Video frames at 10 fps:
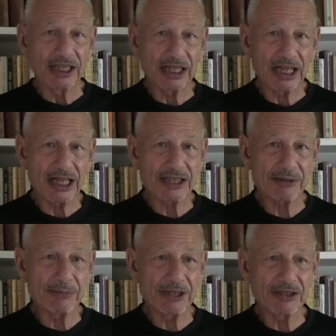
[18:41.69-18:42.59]
either
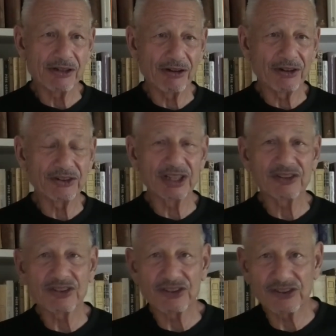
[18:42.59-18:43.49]
because it's
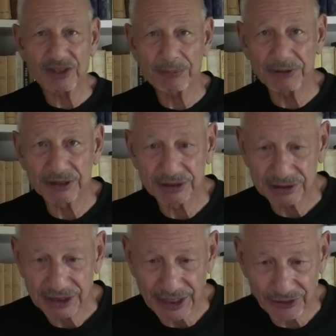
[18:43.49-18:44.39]
a simpler
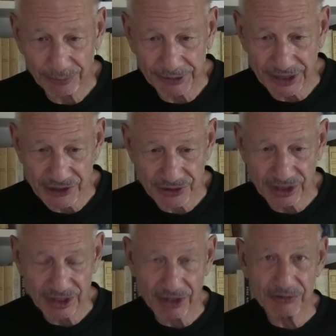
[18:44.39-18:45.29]
explanation,
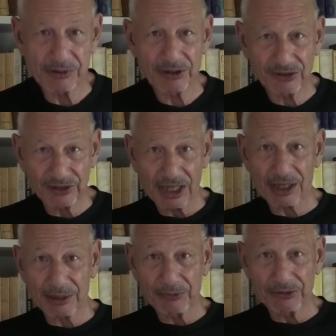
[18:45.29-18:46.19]
in other words,
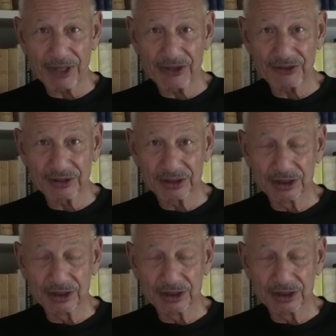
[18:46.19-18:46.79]
Occam's razor,